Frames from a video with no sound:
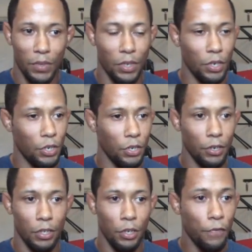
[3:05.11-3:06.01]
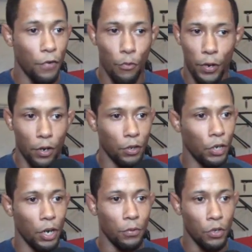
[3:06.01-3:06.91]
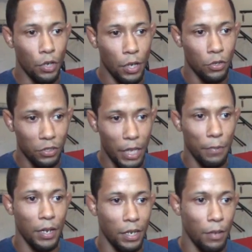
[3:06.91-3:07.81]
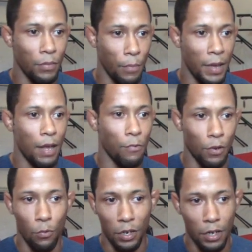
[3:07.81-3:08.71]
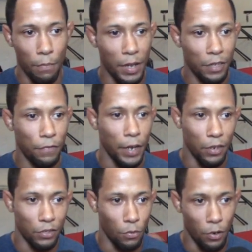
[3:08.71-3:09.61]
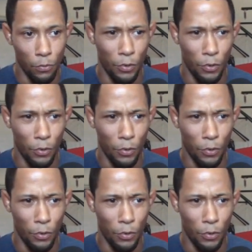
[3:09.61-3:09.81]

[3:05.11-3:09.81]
You, you're, you're for real, you know. You get, you're stepping in the, in the mat with one of the best fighters in the world.